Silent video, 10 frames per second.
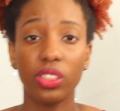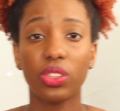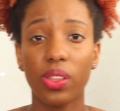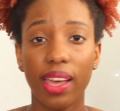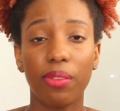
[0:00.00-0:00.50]

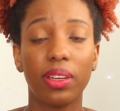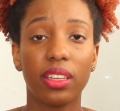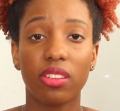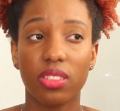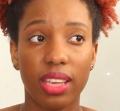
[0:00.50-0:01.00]
so that when
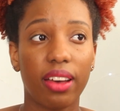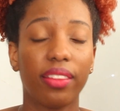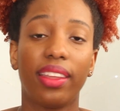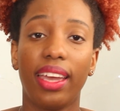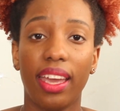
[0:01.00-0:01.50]
it grows
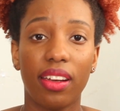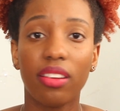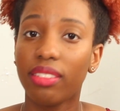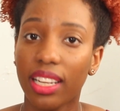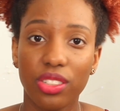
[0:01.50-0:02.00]
out, the
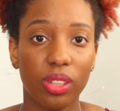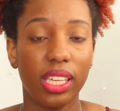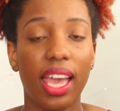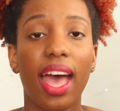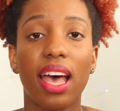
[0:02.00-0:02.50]
hair
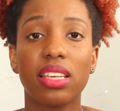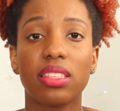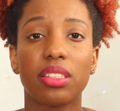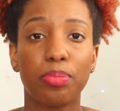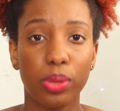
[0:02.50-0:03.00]
naturally
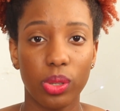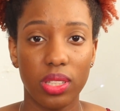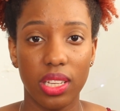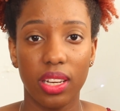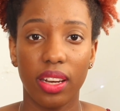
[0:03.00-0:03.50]
has the
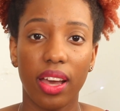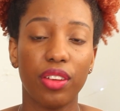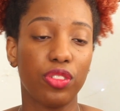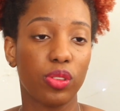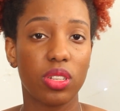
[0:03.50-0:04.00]
protein. Now,
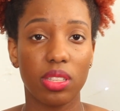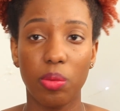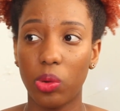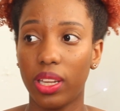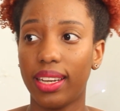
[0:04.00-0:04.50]
if you were
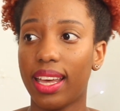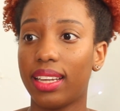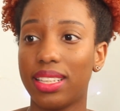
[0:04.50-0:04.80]
someone that